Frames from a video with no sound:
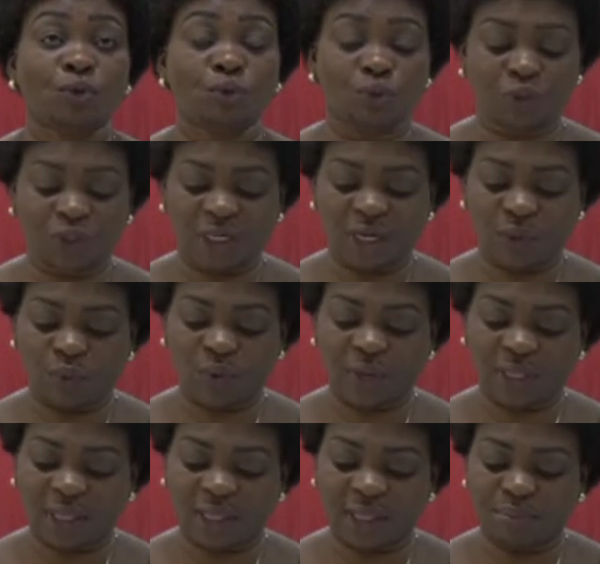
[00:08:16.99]
to check
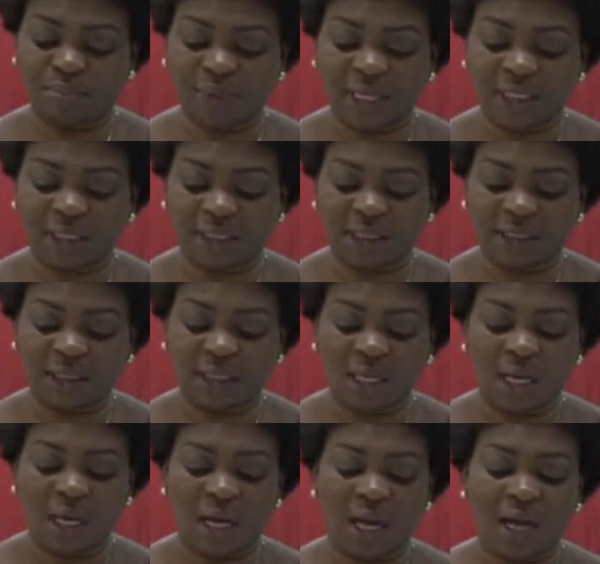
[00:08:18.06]
whether the budgets
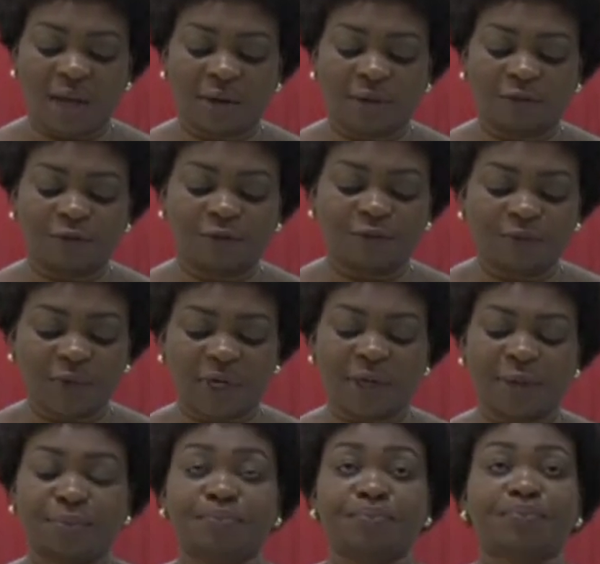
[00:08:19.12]
are uh,
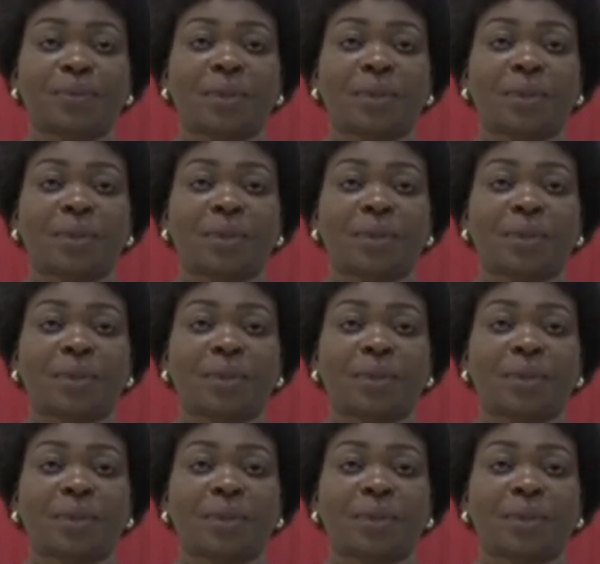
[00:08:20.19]
um,